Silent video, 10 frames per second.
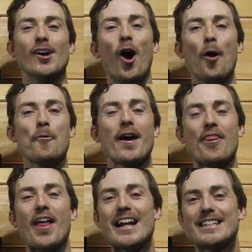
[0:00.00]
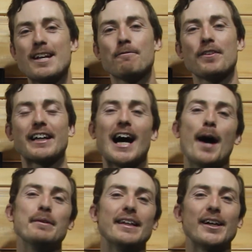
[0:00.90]
All right, that's it for the
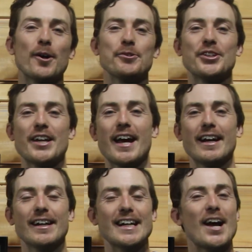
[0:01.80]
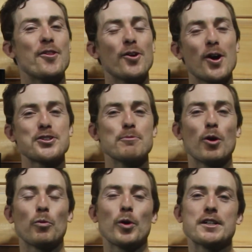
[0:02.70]
common lingo today. There are some
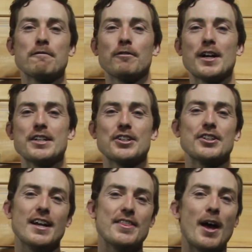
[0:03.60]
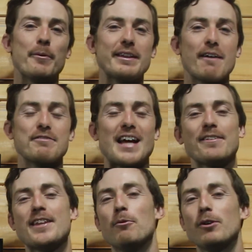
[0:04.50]
more words and phrases that we left
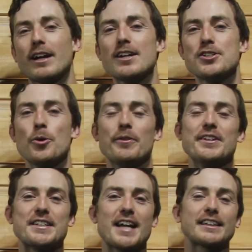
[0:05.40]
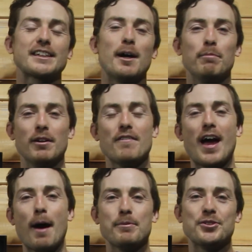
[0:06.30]
out that we'll get to in these next couple of
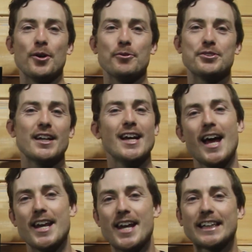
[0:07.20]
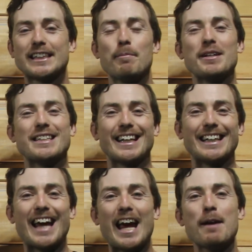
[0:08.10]
episodes. Next up is the
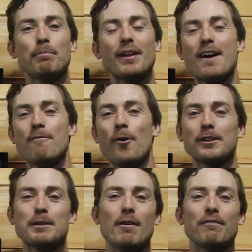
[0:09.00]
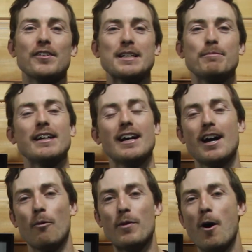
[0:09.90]
gameplay of Ultimate Frisbee.
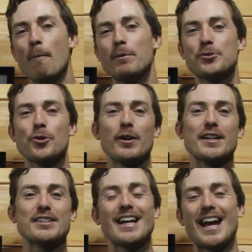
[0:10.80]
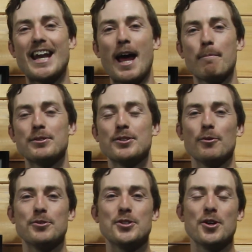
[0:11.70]
We hope you'll join us in
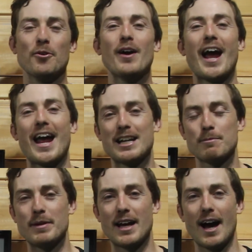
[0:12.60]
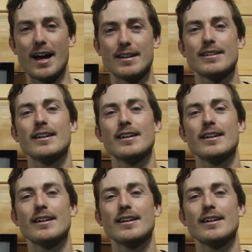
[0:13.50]
episode 2 and beyond.